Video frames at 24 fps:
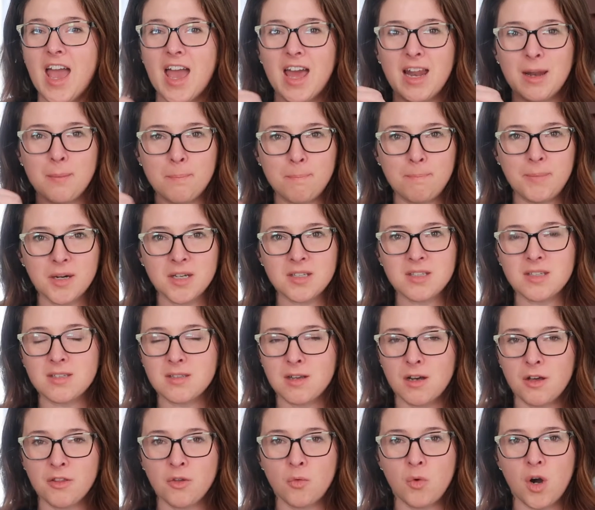and it buzzes
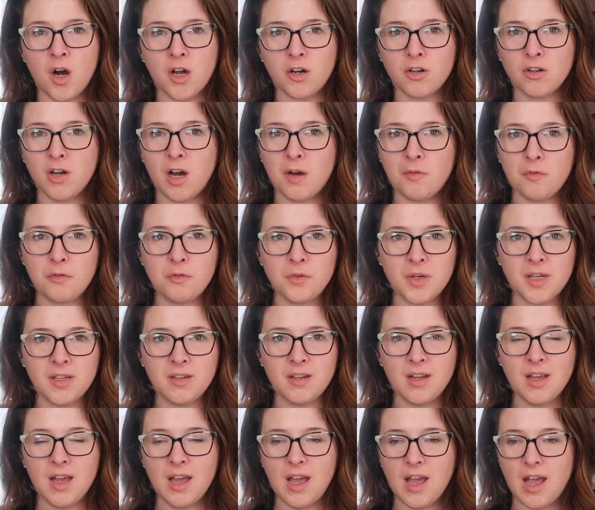all the water off of
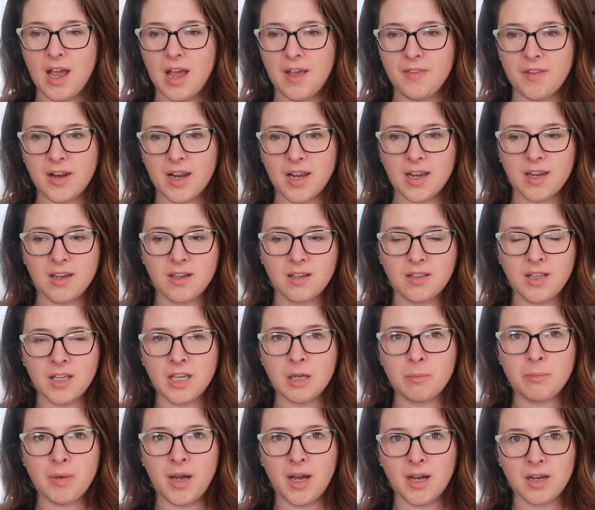it. And then I click
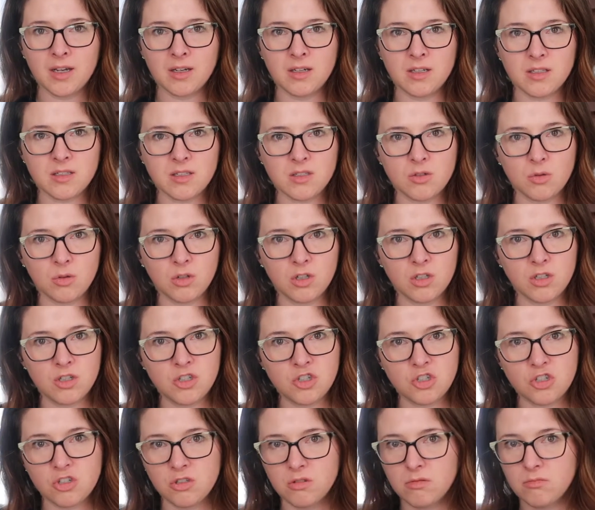it back in its
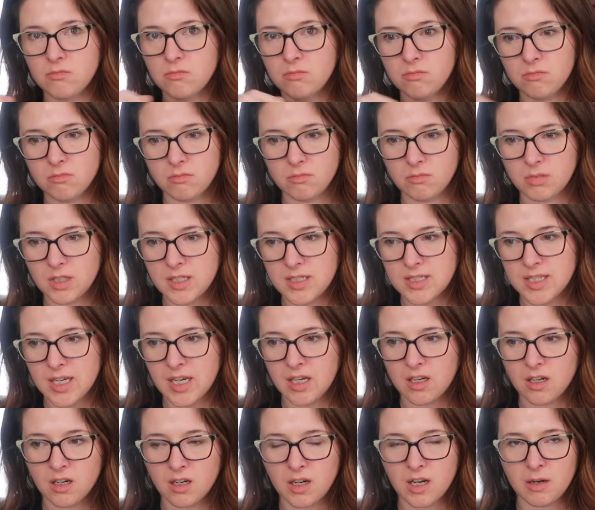storage
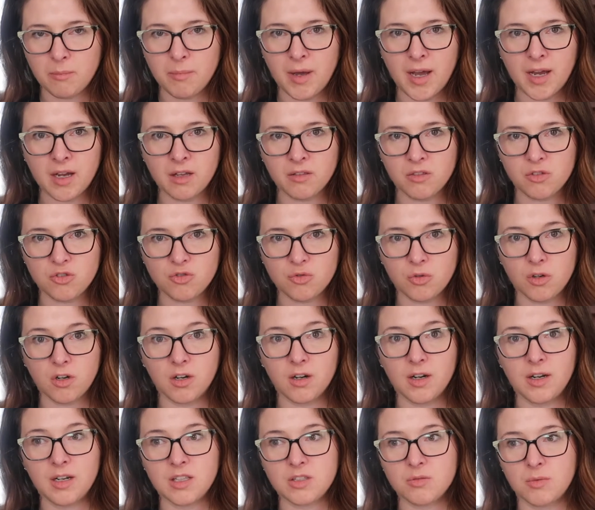container and back in the
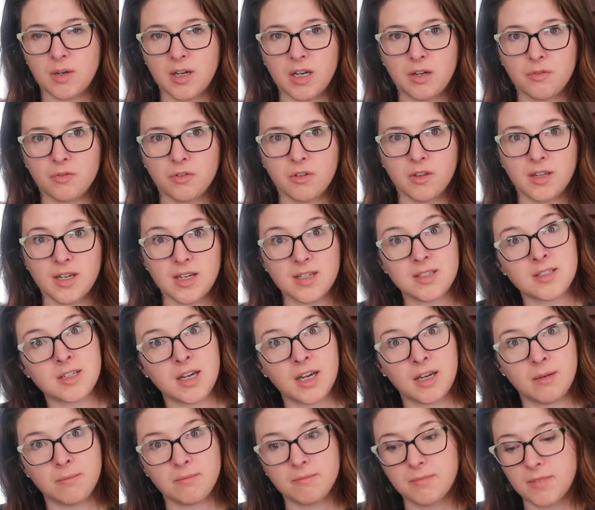drawer, and it's ready for the next
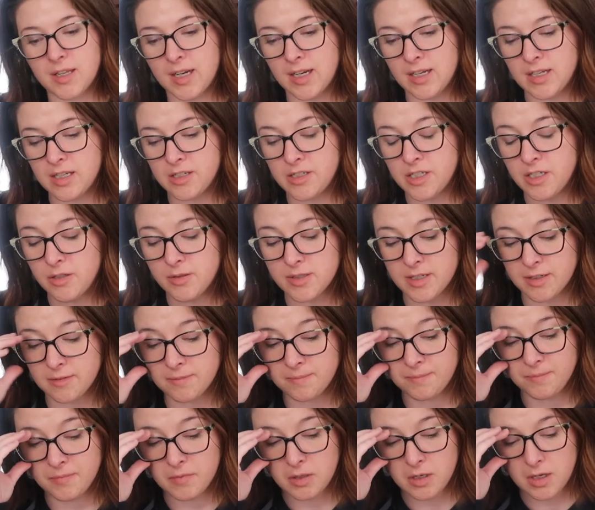time that I need to use it.